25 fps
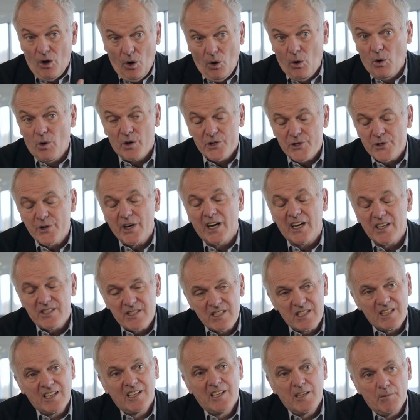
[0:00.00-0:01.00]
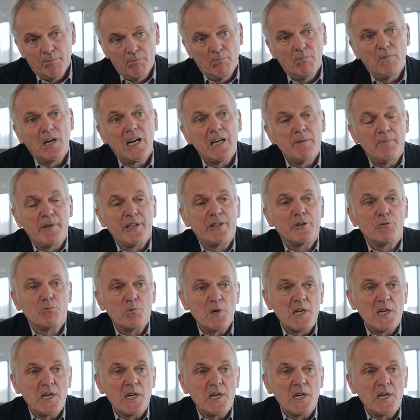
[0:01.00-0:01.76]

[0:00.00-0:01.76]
or trust might be the